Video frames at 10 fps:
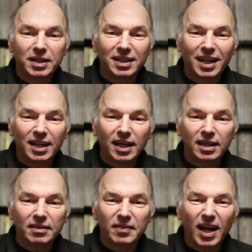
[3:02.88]
And
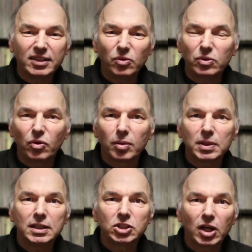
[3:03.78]
I don't
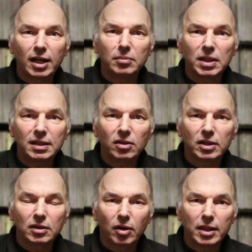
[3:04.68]
normally chime in
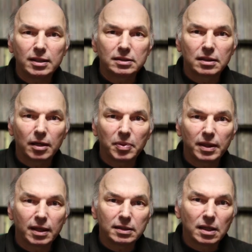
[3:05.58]
on these type of
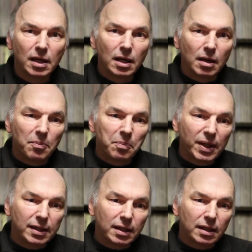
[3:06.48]
things,
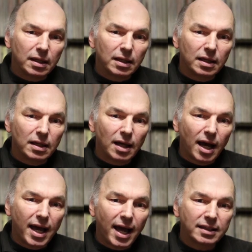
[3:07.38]
but
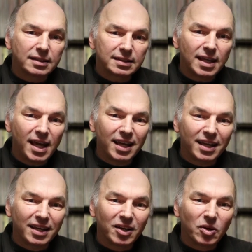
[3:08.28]
I had to say,
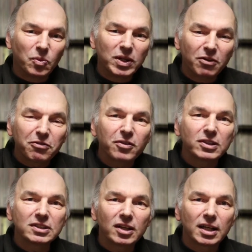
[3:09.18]
when you
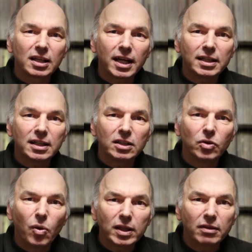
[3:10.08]
first start collecting,
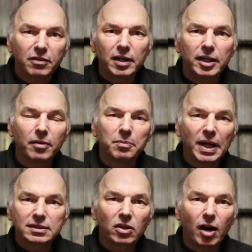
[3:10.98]
you want the very
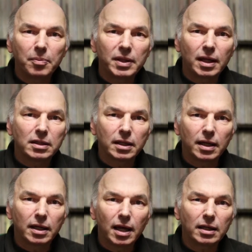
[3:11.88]
best copy that you
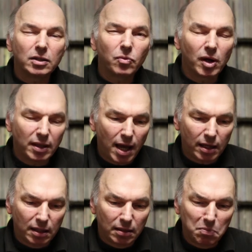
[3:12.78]
can get. You want
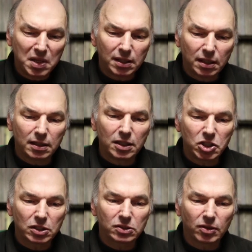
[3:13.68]
that in mint
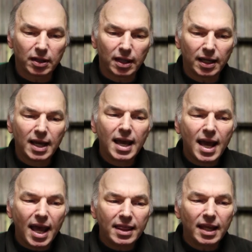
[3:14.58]
condition sort of thing.
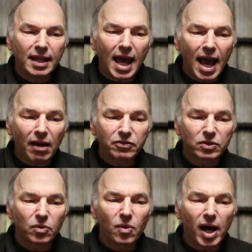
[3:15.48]
And then
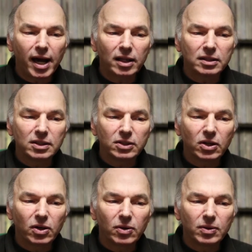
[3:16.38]
after a while, you
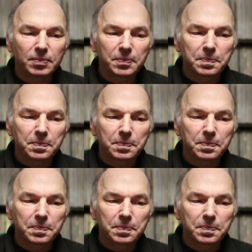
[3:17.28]
go,